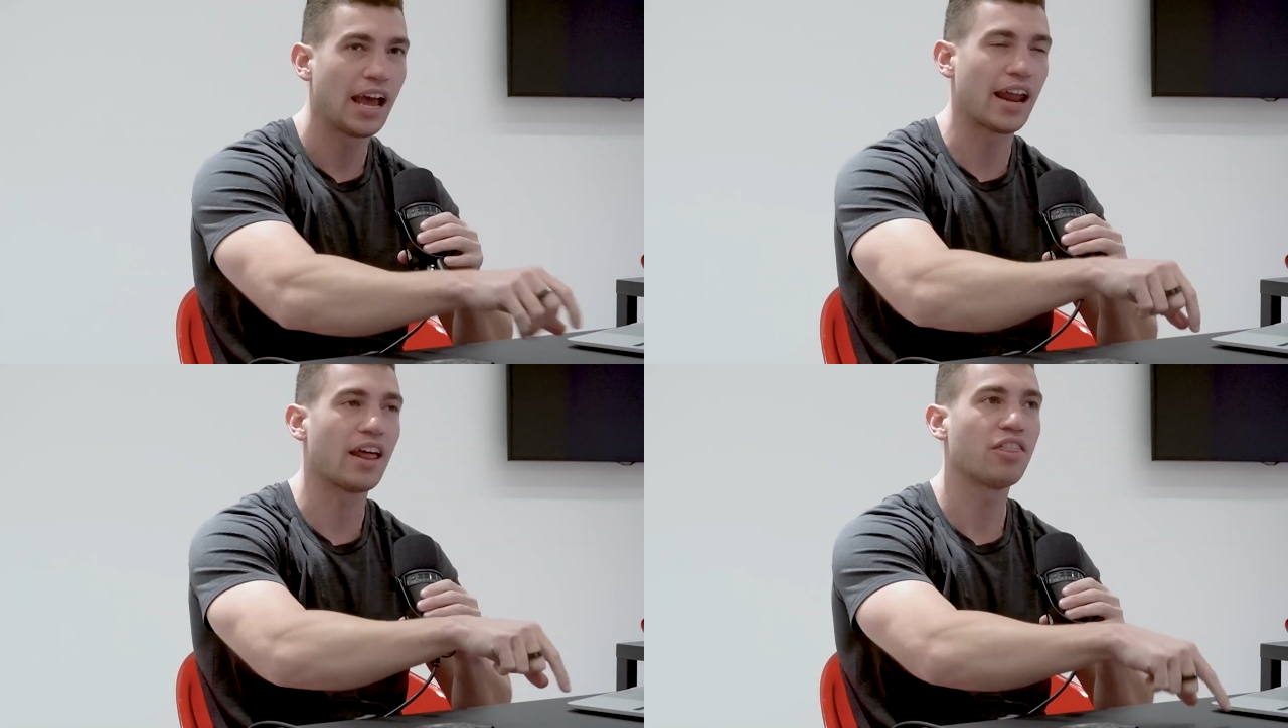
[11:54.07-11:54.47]

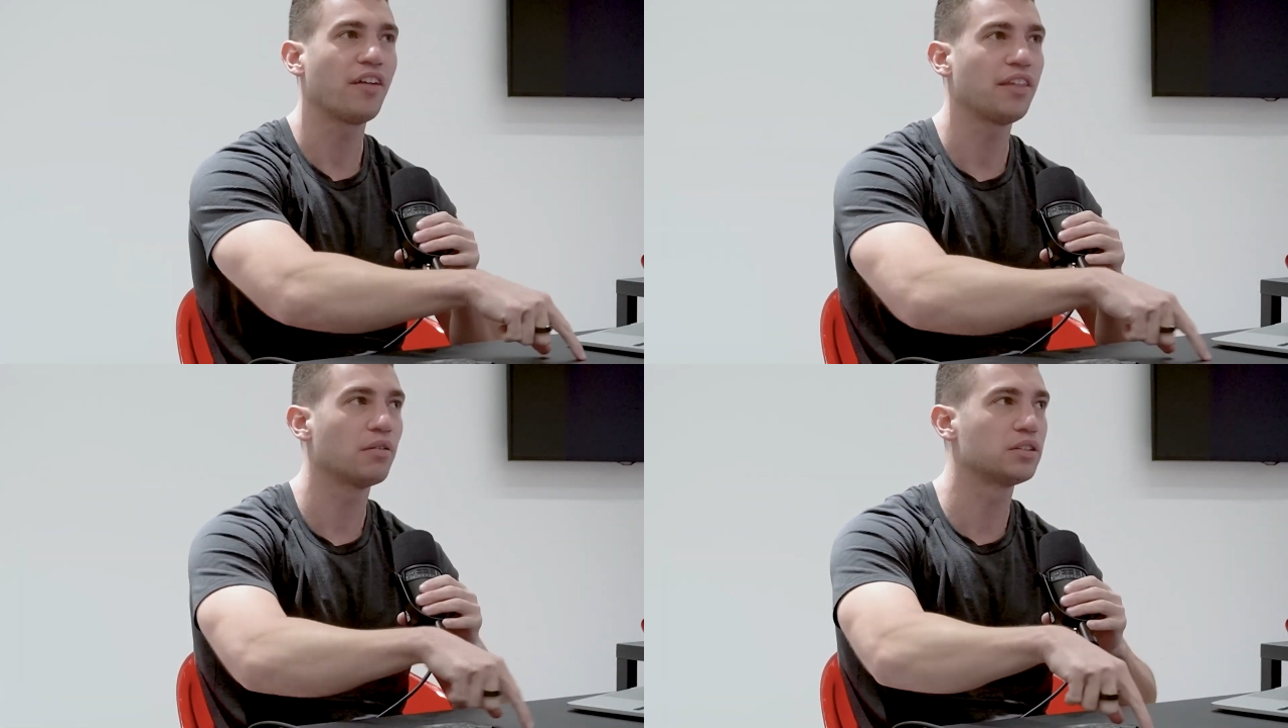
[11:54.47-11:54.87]
And I
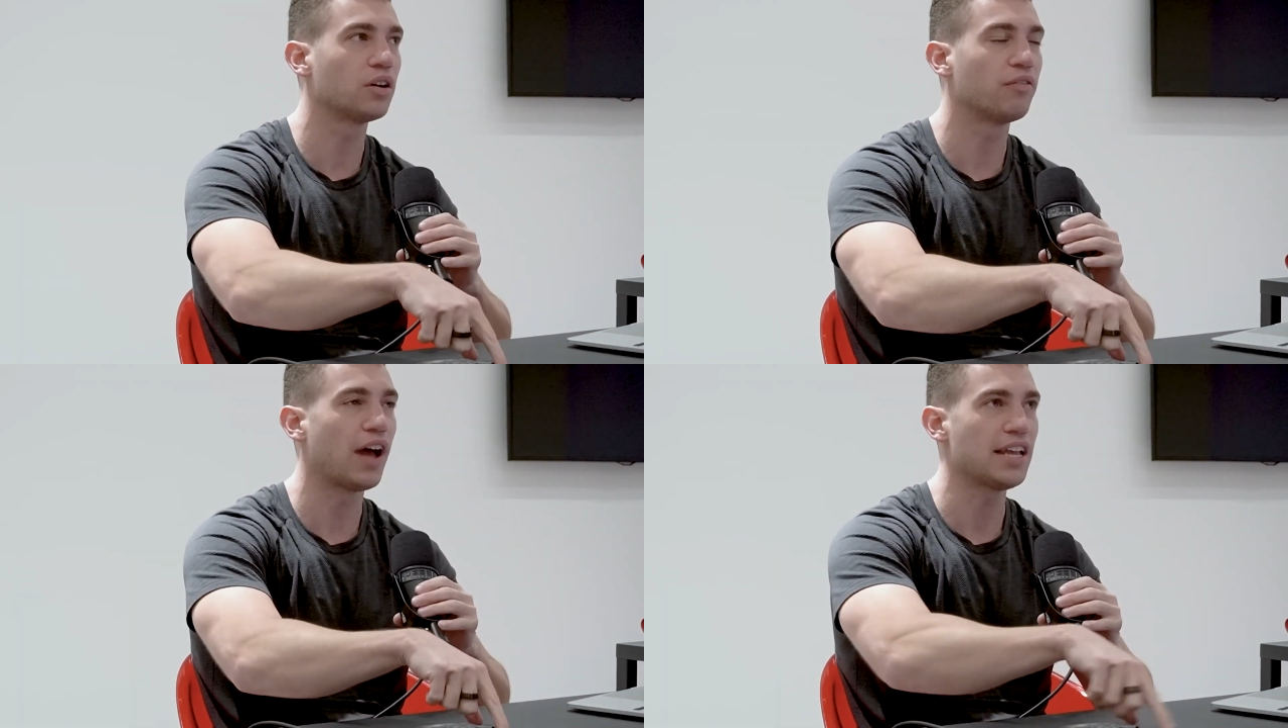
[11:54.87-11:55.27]
thought that was
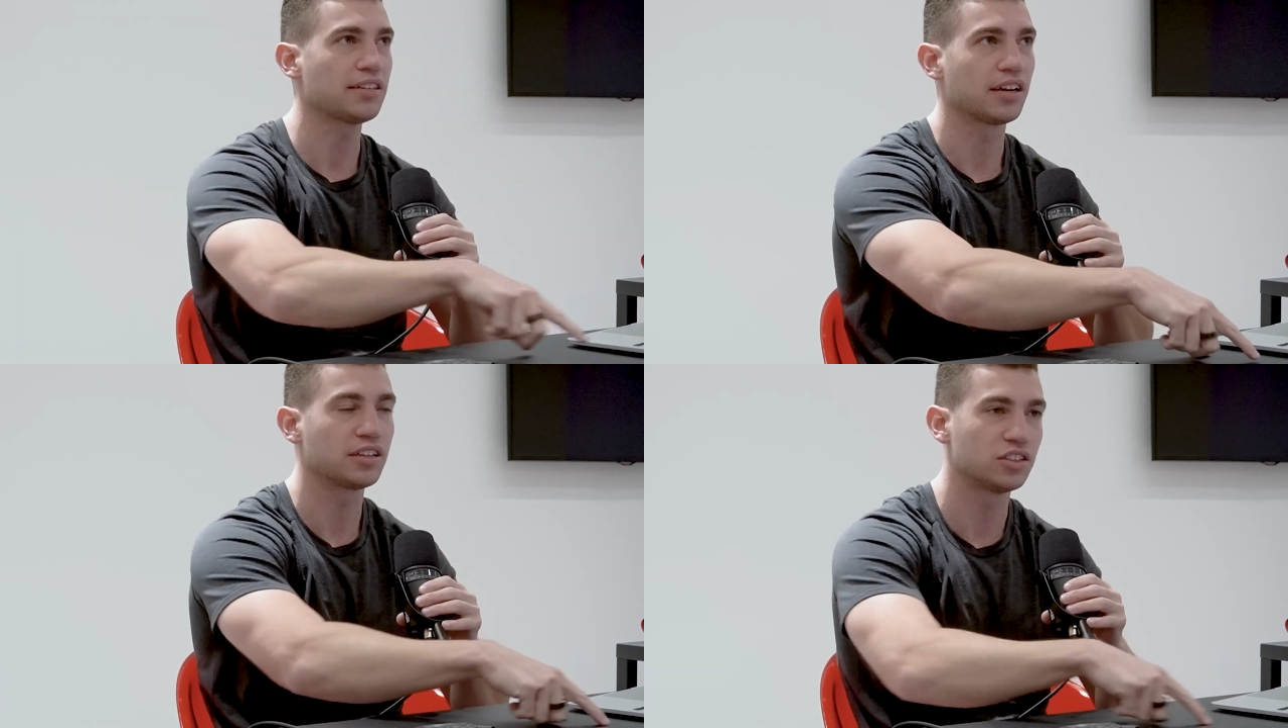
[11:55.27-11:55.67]
so
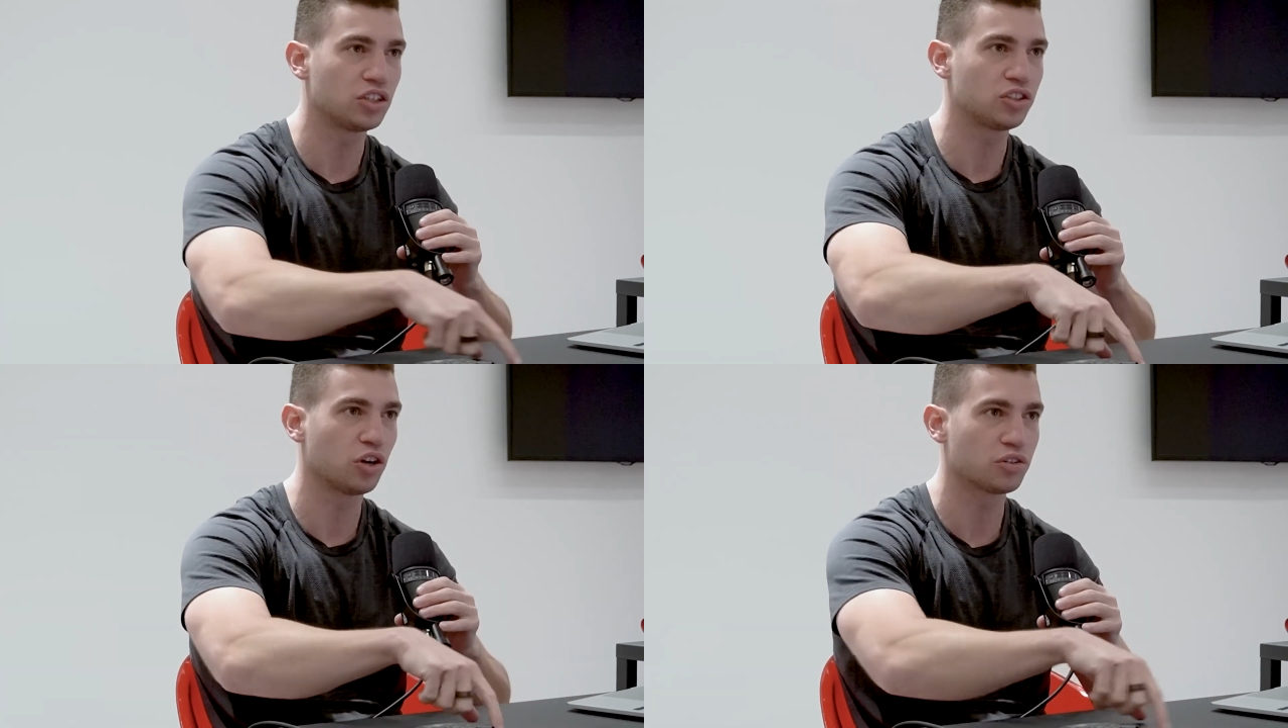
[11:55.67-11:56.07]
fascinating because it
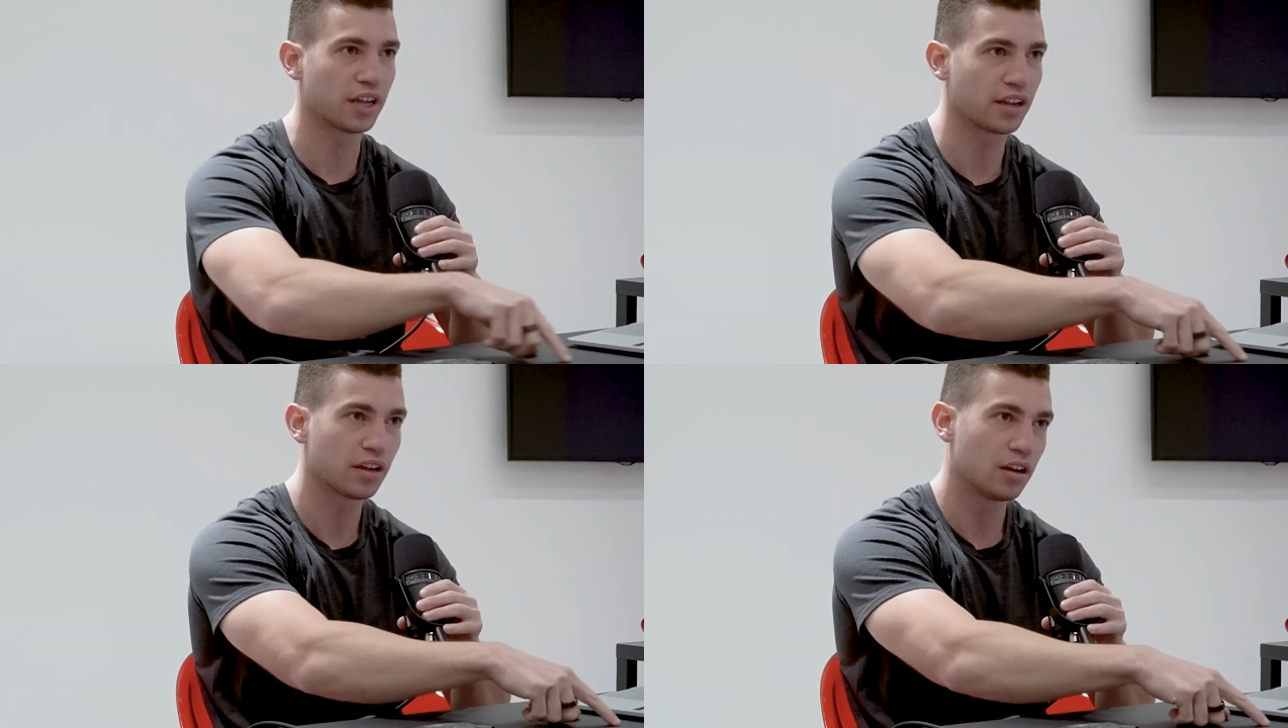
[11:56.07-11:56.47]
just shows
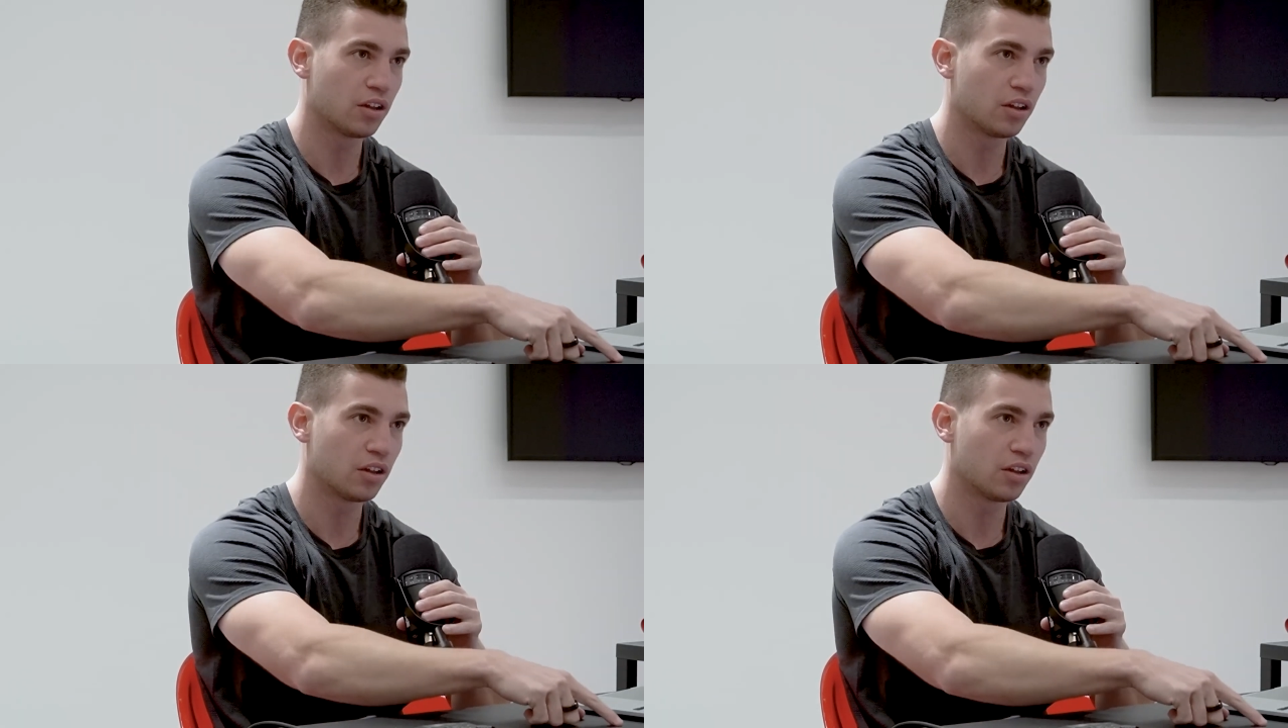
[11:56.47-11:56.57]
like